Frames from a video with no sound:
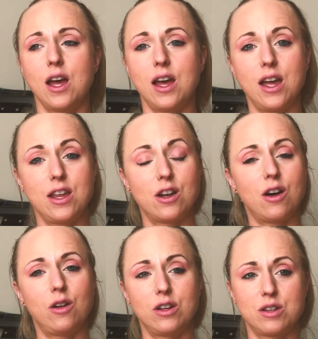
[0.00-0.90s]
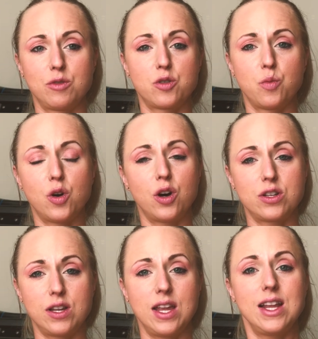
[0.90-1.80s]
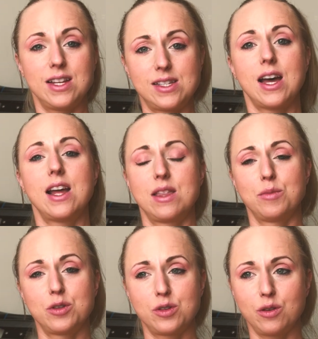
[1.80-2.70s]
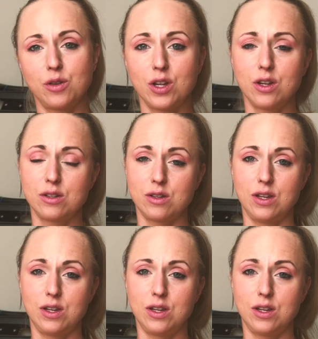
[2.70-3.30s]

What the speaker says: you're not holding as much water inside the muscle, so